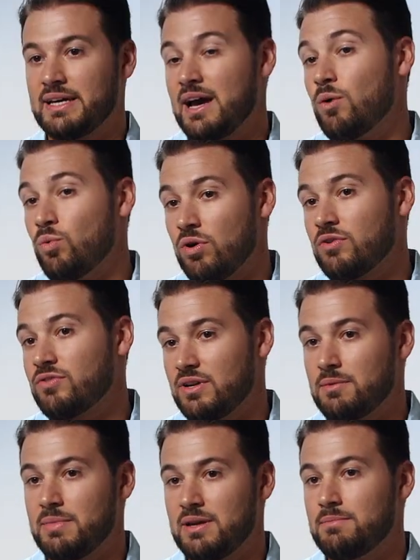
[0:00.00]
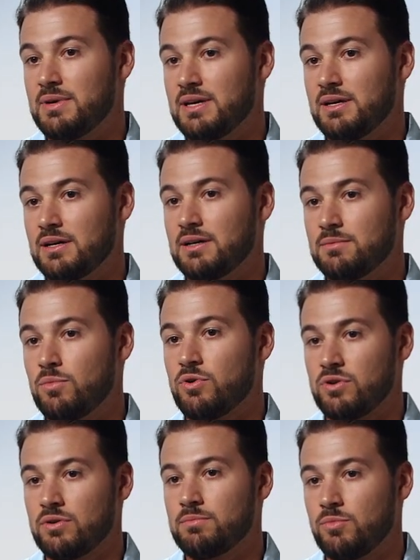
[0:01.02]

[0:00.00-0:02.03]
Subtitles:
It got worse and it made me more